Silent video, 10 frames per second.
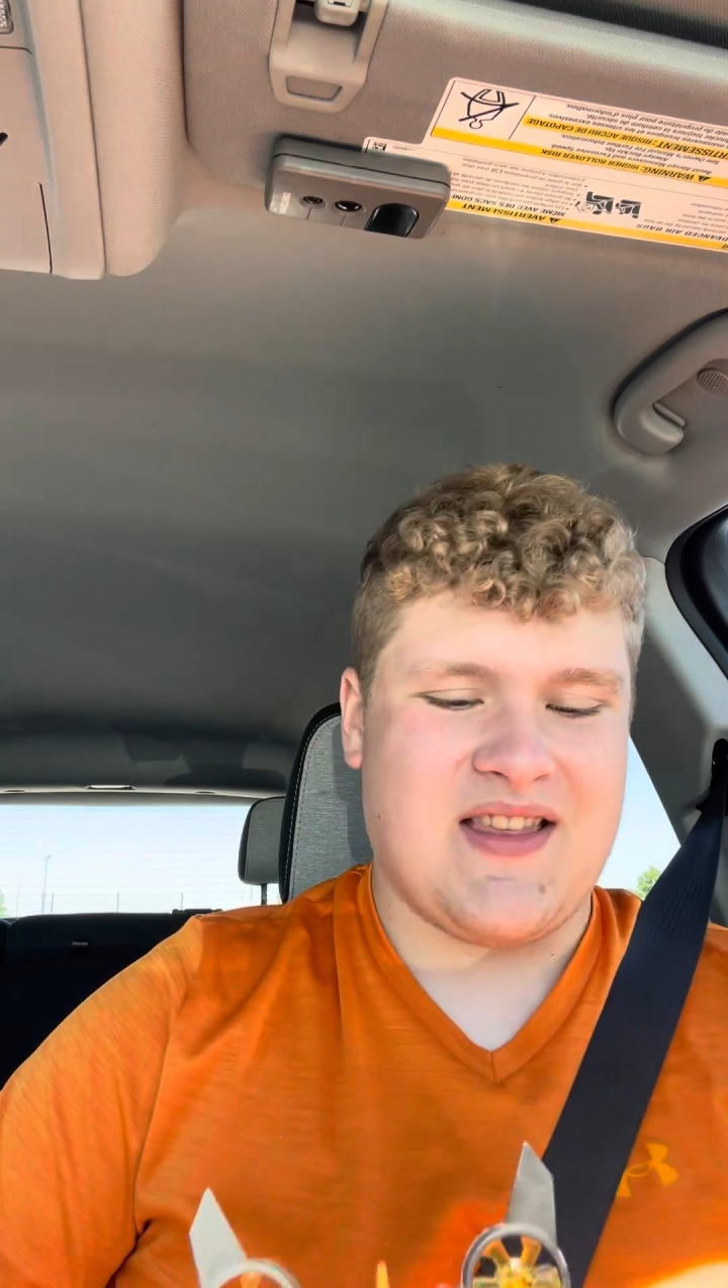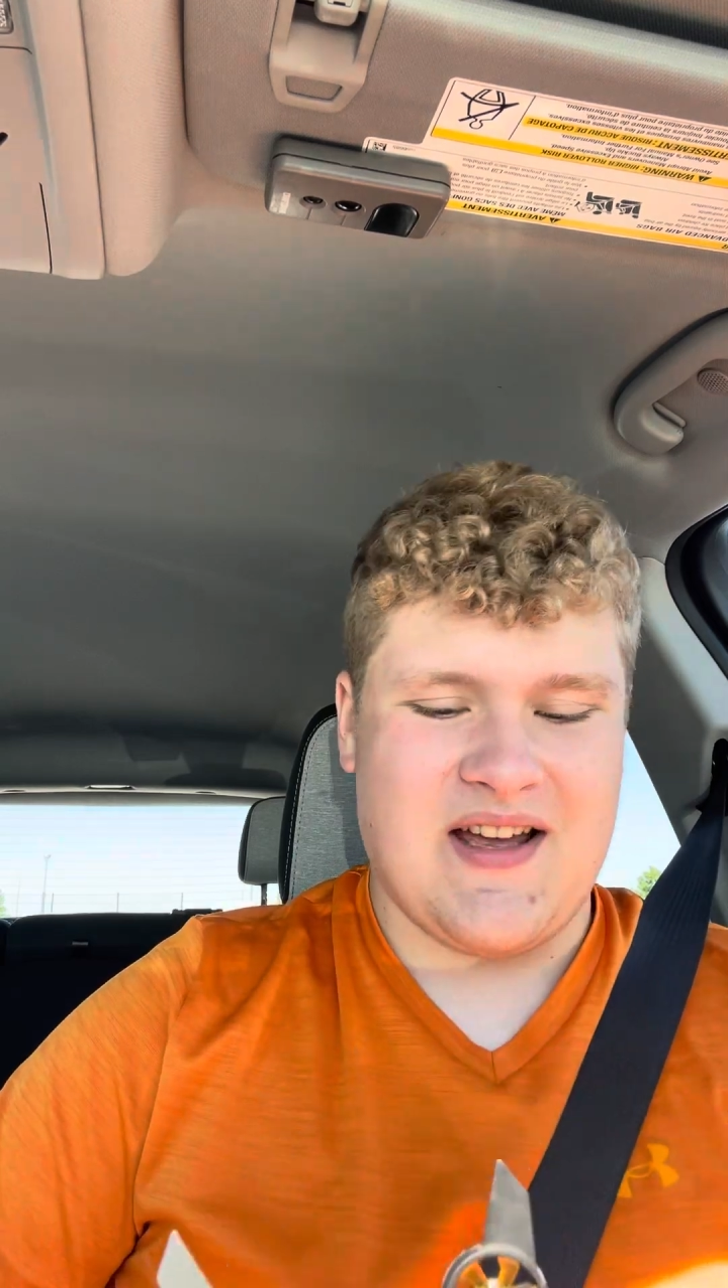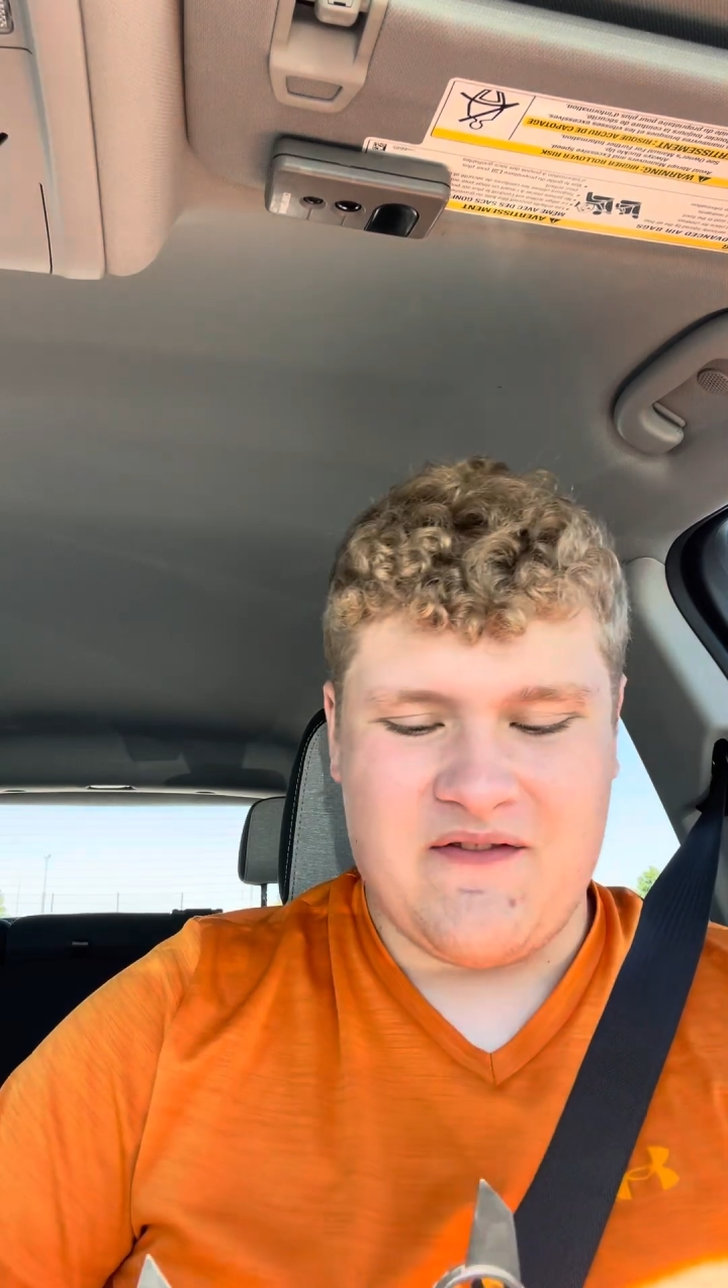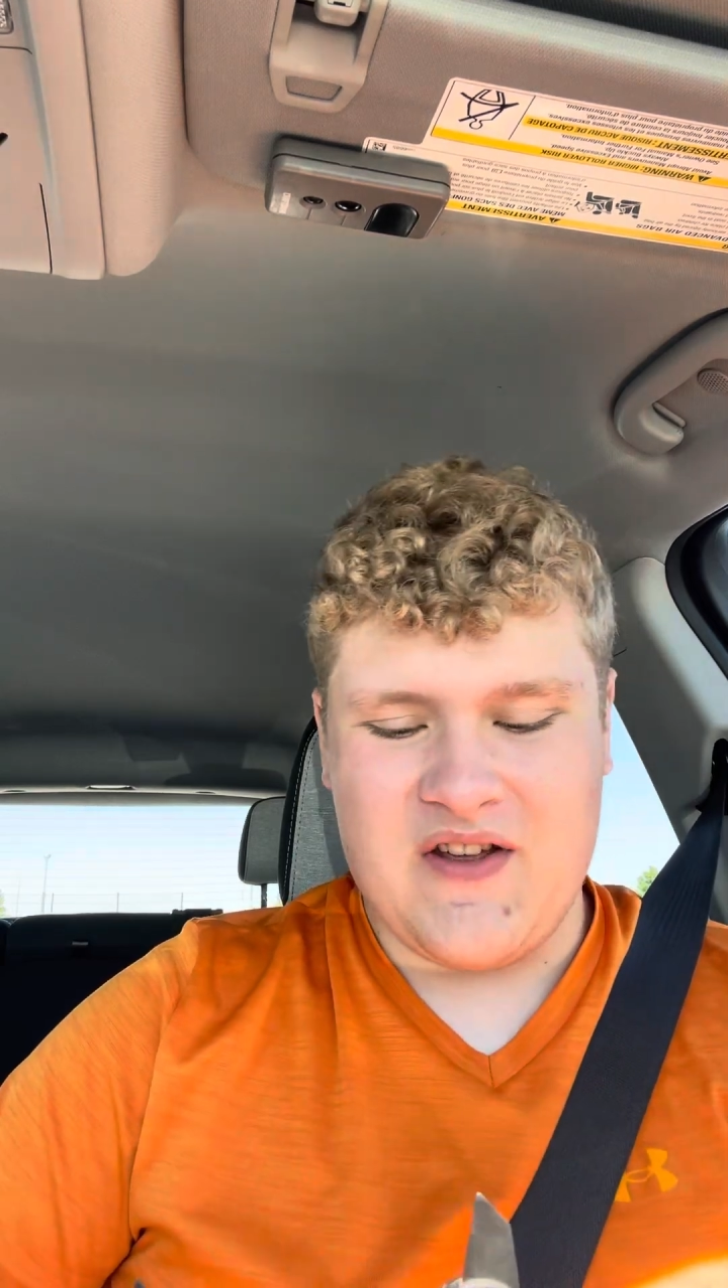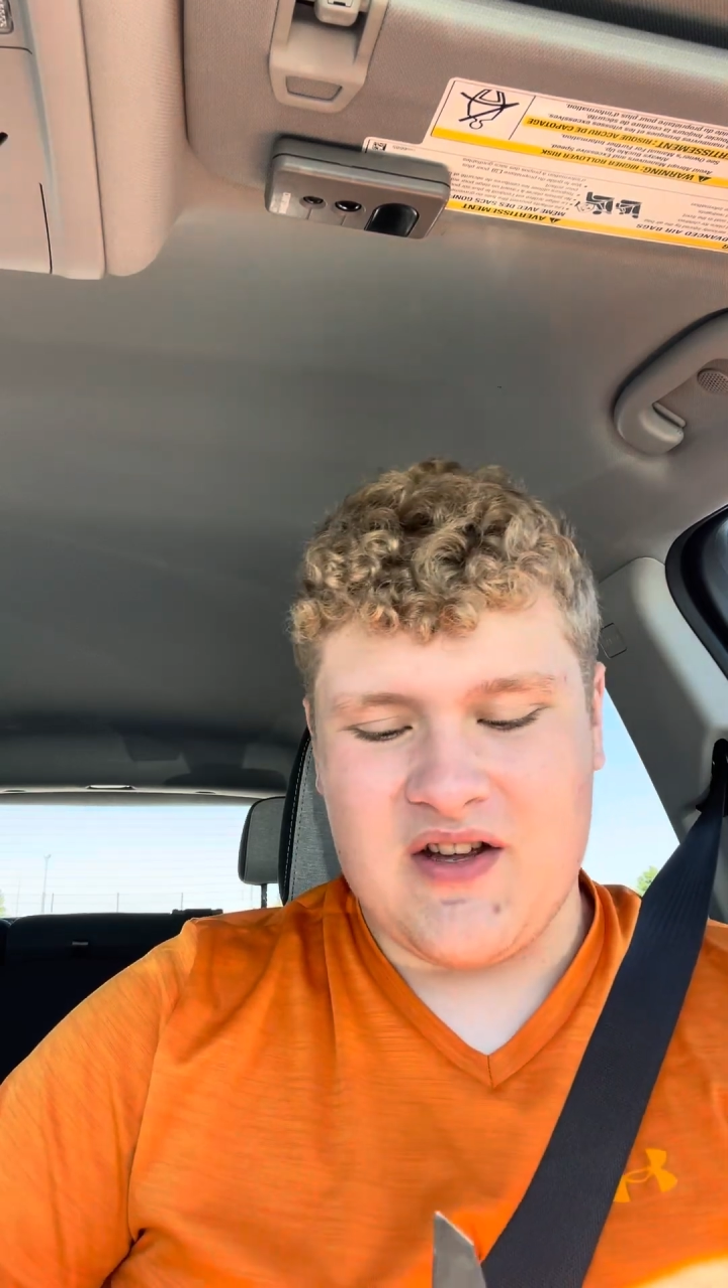that
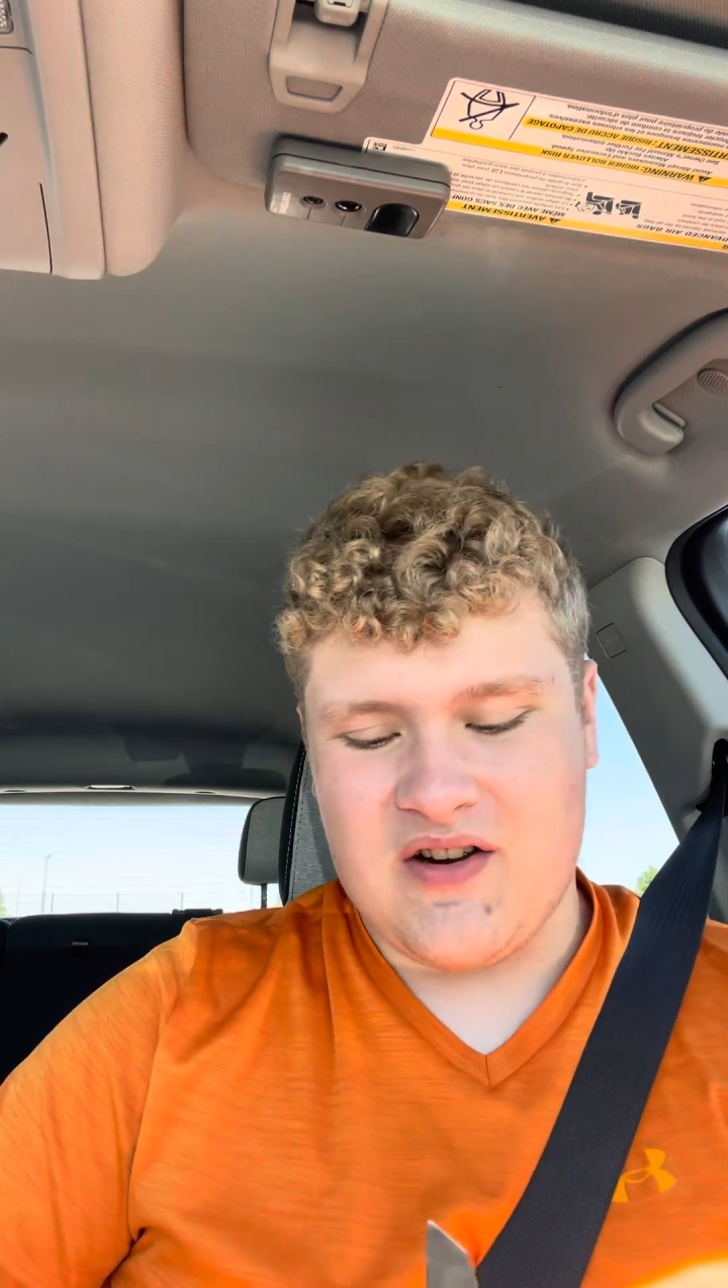figure